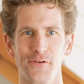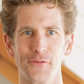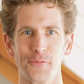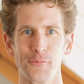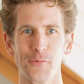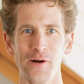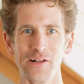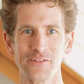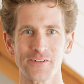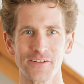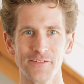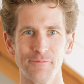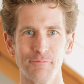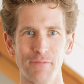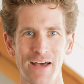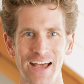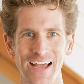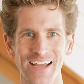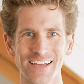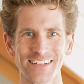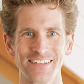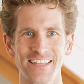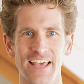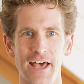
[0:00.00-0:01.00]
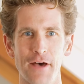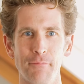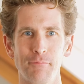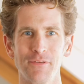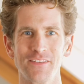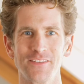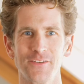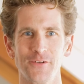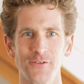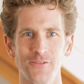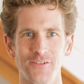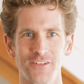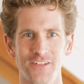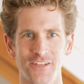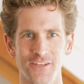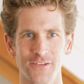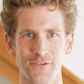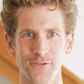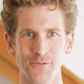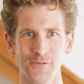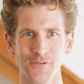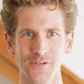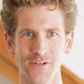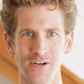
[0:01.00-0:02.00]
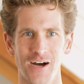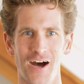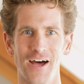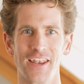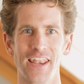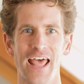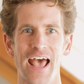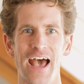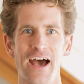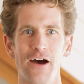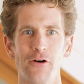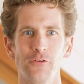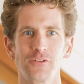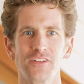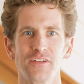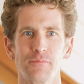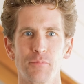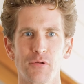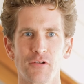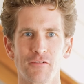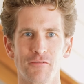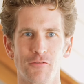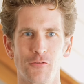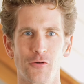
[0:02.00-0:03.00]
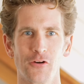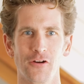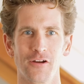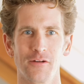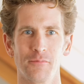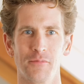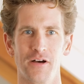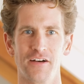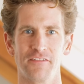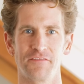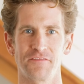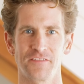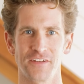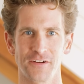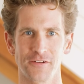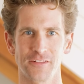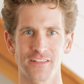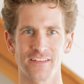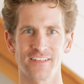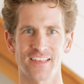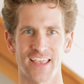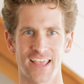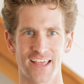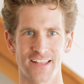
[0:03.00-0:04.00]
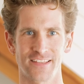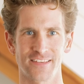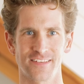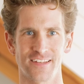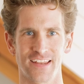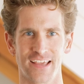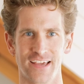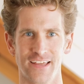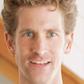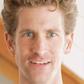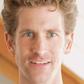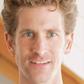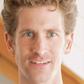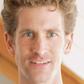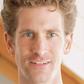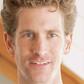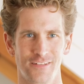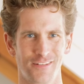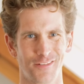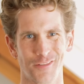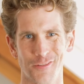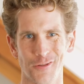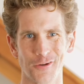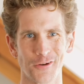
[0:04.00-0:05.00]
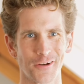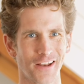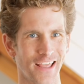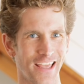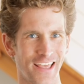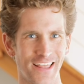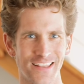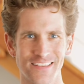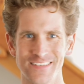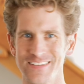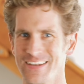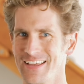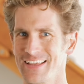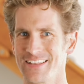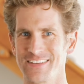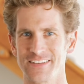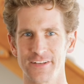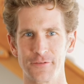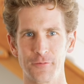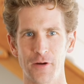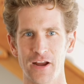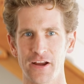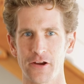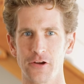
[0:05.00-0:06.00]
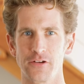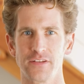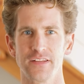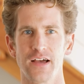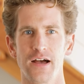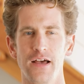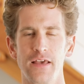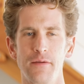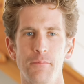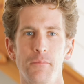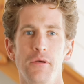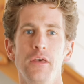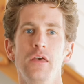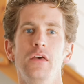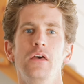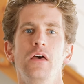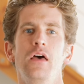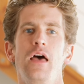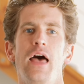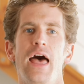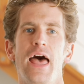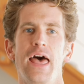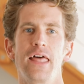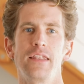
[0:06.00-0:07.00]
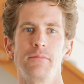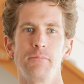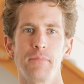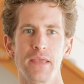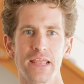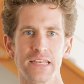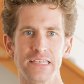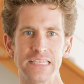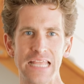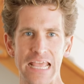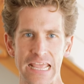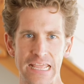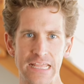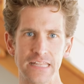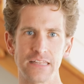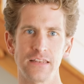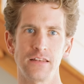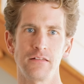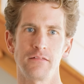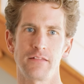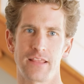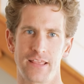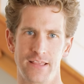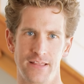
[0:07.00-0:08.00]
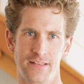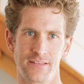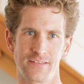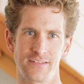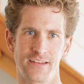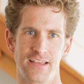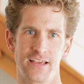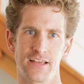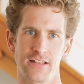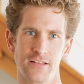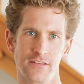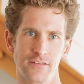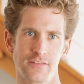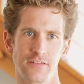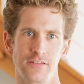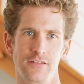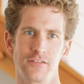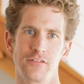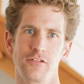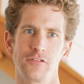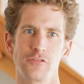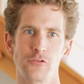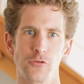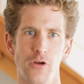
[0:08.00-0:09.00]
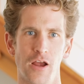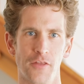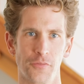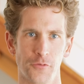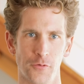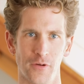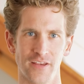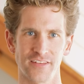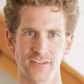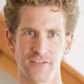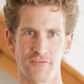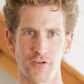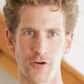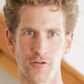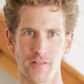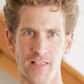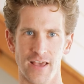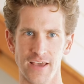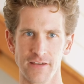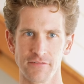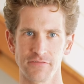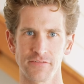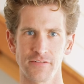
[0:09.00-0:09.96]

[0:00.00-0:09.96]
Welcome back to episode 2 on how to perform a fearless handstand, learn handstands in record time, and maintain handstands throughout the rest of your life.